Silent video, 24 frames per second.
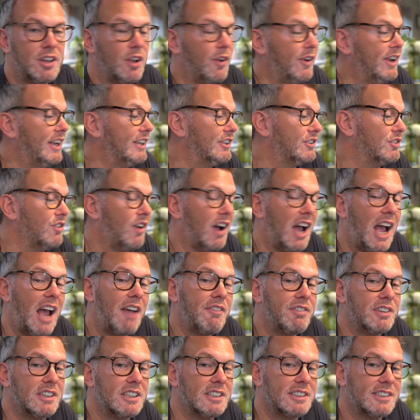though he's not
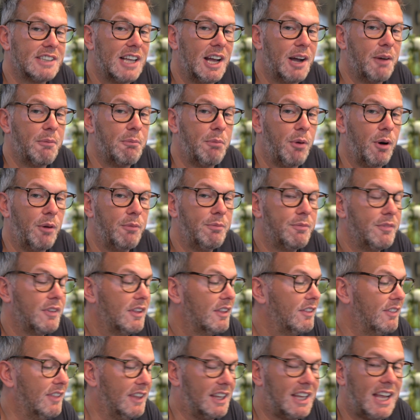having the sound bomb,
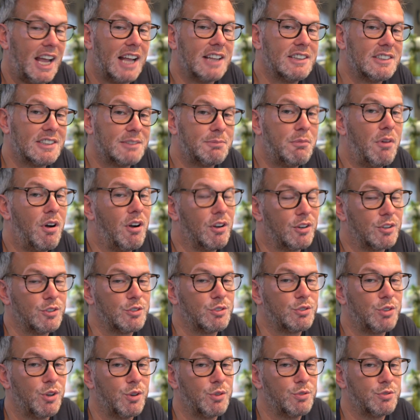the Cansmart
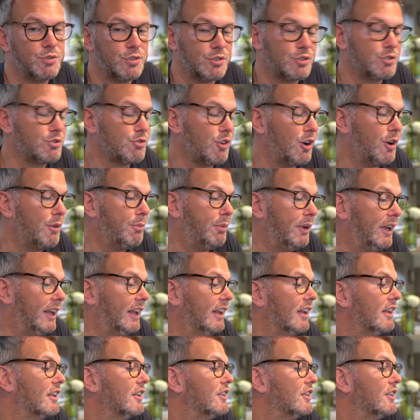controls the strobing,